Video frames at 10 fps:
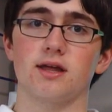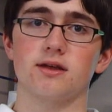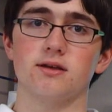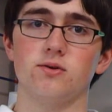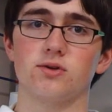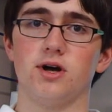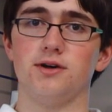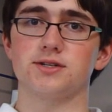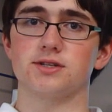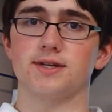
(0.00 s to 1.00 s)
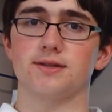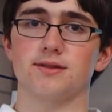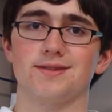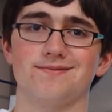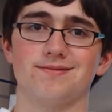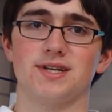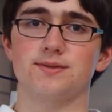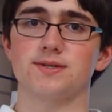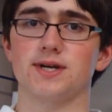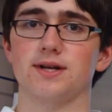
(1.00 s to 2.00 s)
My whole college
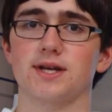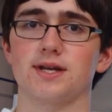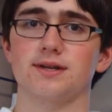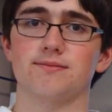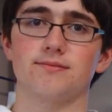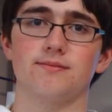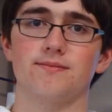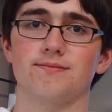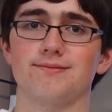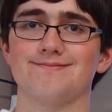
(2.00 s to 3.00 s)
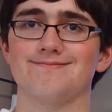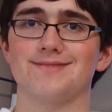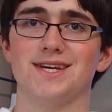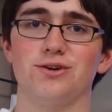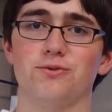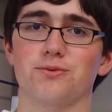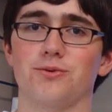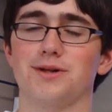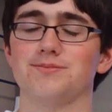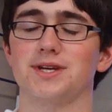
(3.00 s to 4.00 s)
lifestyle kind of not
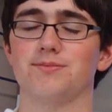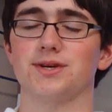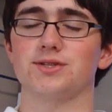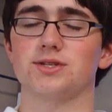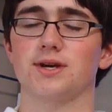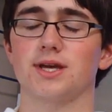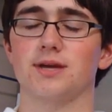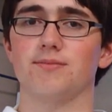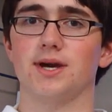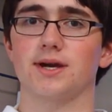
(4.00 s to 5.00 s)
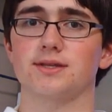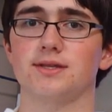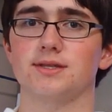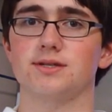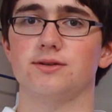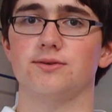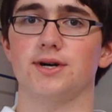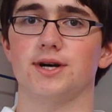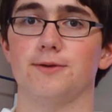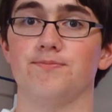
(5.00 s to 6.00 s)
overwhelmed me a bit, so I came back to.
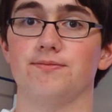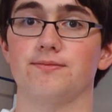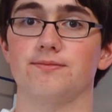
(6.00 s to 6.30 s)
Um,